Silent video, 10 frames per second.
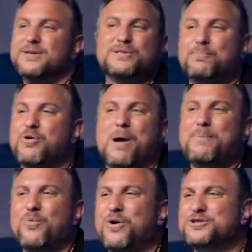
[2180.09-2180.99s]
So
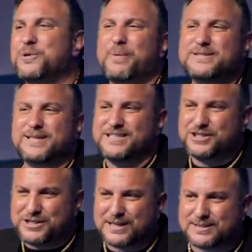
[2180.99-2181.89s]
proper worship
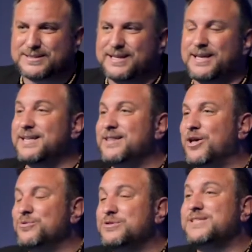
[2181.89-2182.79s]
isn't just singing,
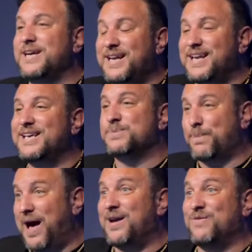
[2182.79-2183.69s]
though singing is
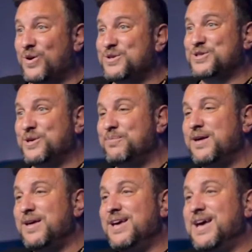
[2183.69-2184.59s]
part of worship.
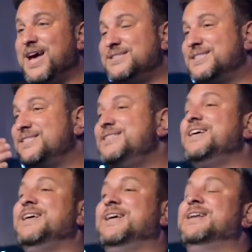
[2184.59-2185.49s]
It's
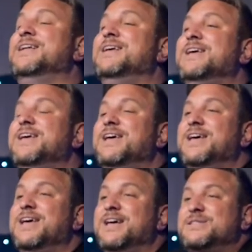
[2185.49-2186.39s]
singing,
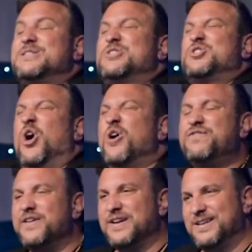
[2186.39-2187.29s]
it's
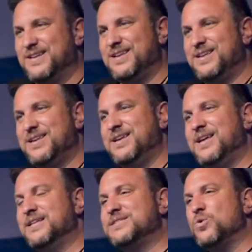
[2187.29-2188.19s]
serving,
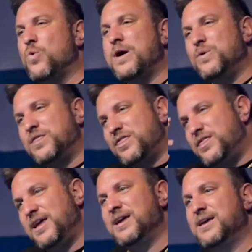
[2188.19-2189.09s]
it's the way we
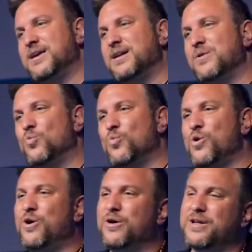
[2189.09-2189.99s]
think and
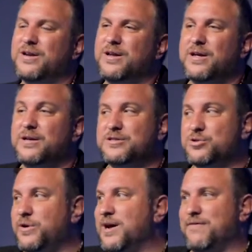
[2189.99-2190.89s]
work and
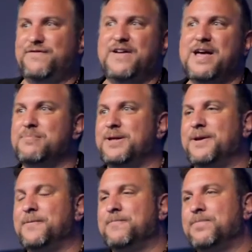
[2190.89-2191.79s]
treat our
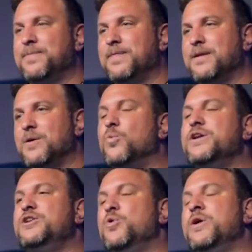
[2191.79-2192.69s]
family.
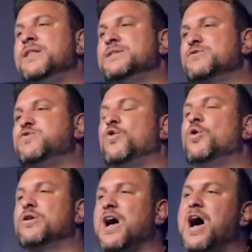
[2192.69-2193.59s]
We're doing this
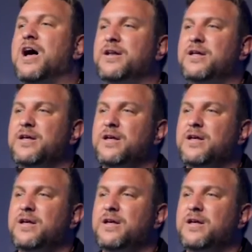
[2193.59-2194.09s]
for God.